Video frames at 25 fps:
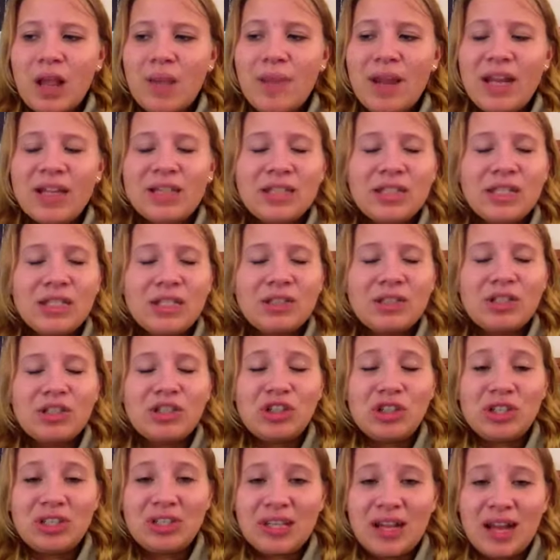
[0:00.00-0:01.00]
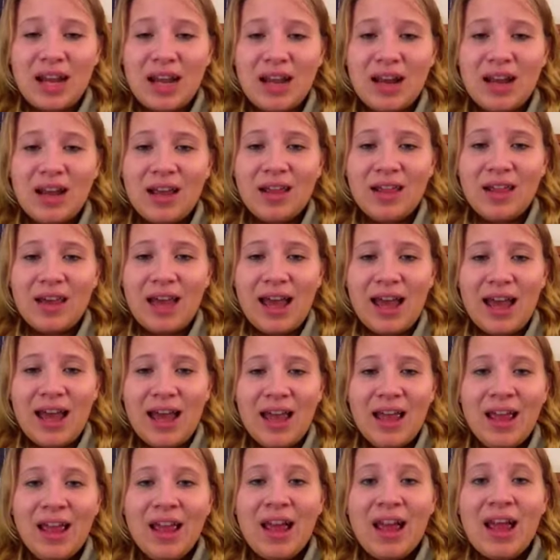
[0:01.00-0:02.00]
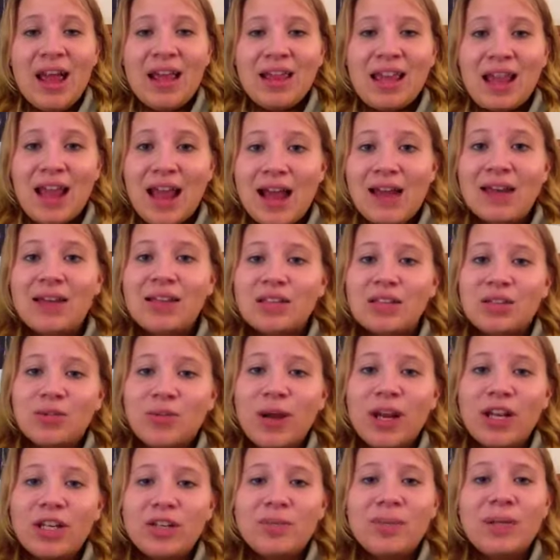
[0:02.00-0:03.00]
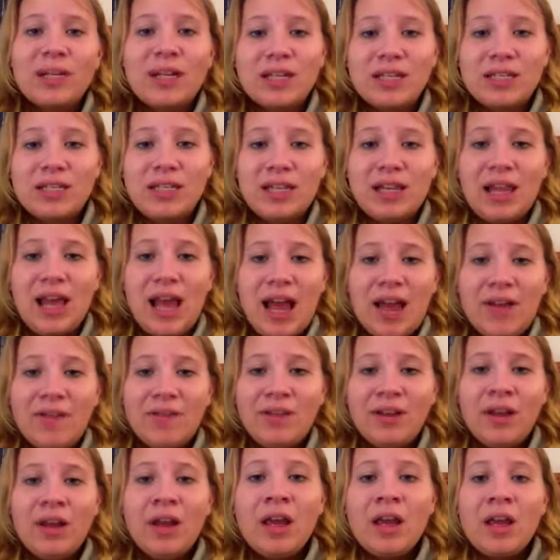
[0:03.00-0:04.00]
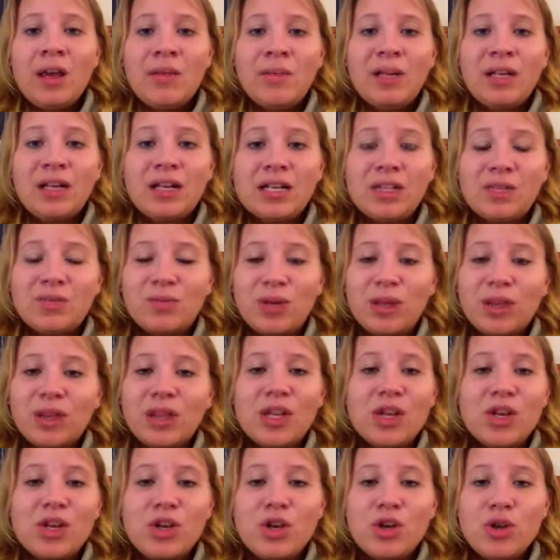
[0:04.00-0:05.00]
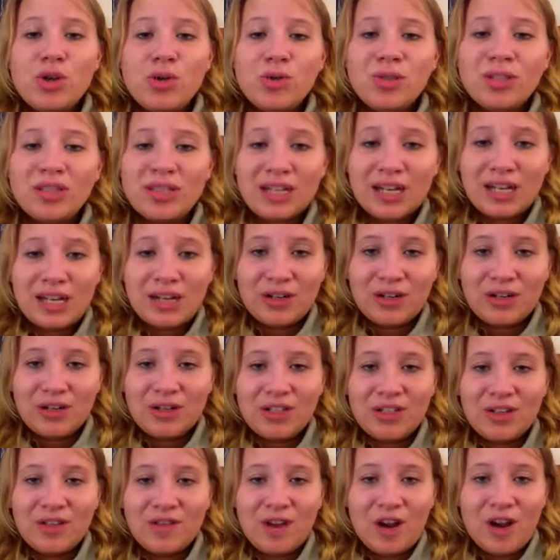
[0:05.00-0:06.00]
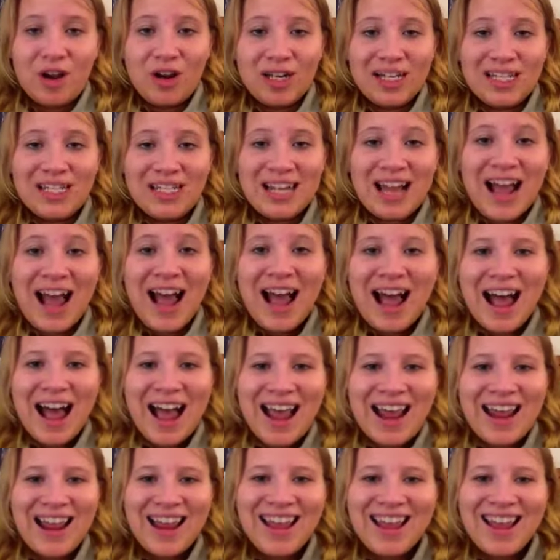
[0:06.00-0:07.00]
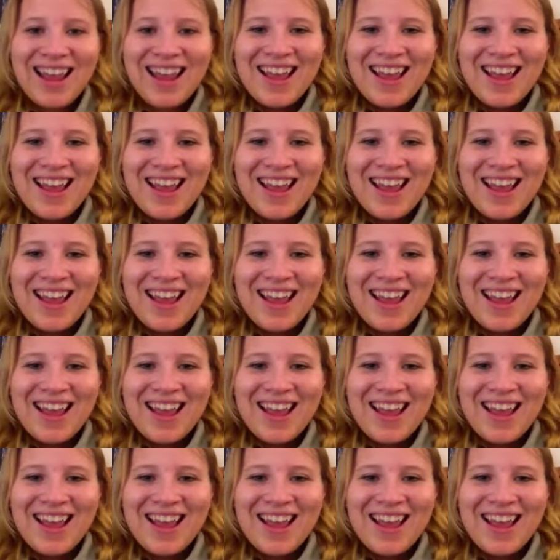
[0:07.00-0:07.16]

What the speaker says: basically, she said that they had to switch because he left. Because with the new standards of RTI,